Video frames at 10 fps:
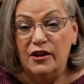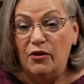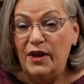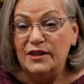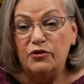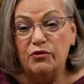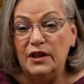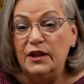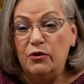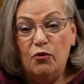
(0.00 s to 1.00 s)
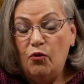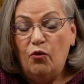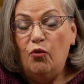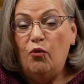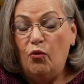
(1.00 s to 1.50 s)
know, that's really
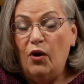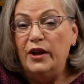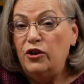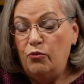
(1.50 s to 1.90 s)
what